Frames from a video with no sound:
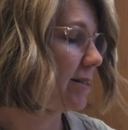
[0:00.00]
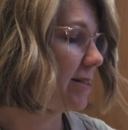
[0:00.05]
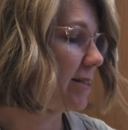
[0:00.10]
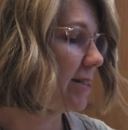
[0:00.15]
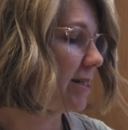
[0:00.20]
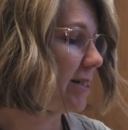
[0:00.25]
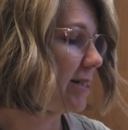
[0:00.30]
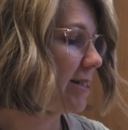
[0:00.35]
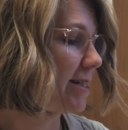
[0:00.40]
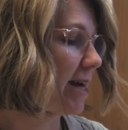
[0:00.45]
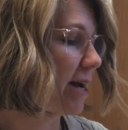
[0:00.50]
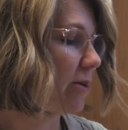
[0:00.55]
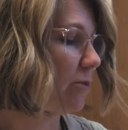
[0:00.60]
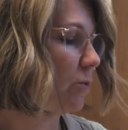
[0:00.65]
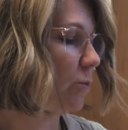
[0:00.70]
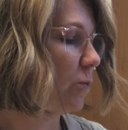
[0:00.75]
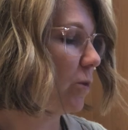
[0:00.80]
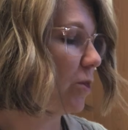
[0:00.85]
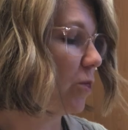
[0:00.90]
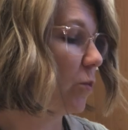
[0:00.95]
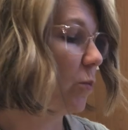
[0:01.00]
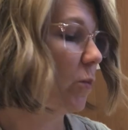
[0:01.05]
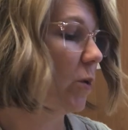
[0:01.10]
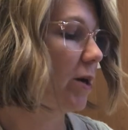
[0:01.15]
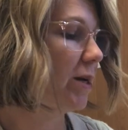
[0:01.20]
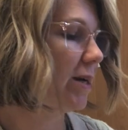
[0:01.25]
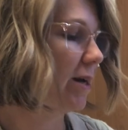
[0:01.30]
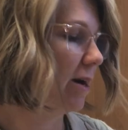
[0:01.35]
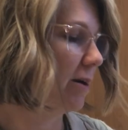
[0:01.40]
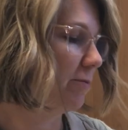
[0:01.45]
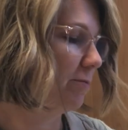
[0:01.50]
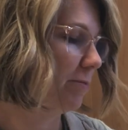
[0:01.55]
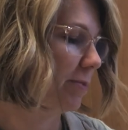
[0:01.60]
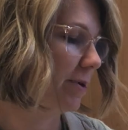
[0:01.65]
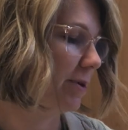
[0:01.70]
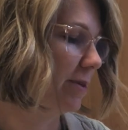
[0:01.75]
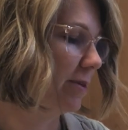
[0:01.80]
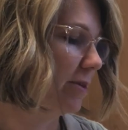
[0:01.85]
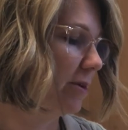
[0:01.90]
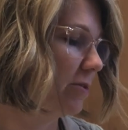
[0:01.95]
stick down with 1 hump.
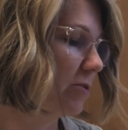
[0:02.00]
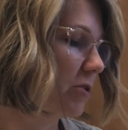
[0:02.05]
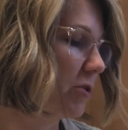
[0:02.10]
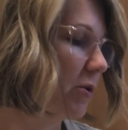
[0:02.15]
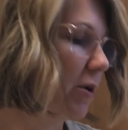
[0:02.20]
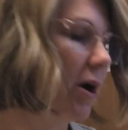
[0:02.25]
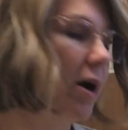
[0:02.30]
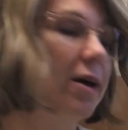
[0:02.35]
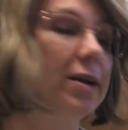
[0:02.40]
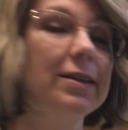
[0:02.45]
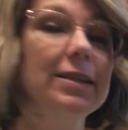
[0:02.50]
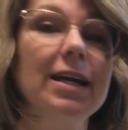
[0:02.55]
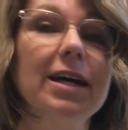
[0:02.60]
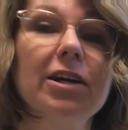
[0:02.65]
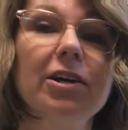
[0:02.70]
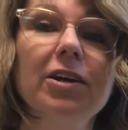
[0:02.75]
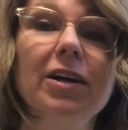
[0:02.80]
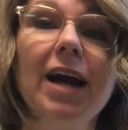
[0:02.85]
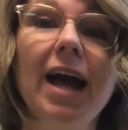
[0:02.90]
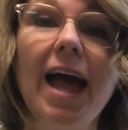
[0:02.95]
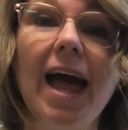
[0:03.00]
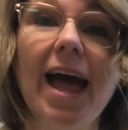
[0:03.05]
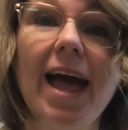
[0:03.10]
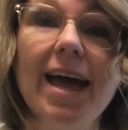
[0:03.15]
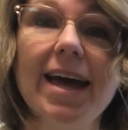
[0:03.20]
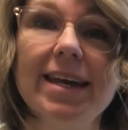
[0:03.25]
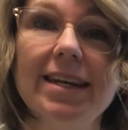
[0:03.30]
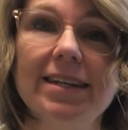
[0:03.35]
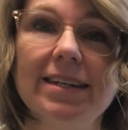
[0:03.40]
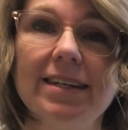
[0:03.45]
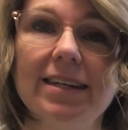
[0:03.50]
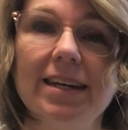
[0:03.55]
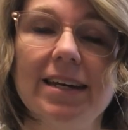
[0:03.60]
Those are our letter N.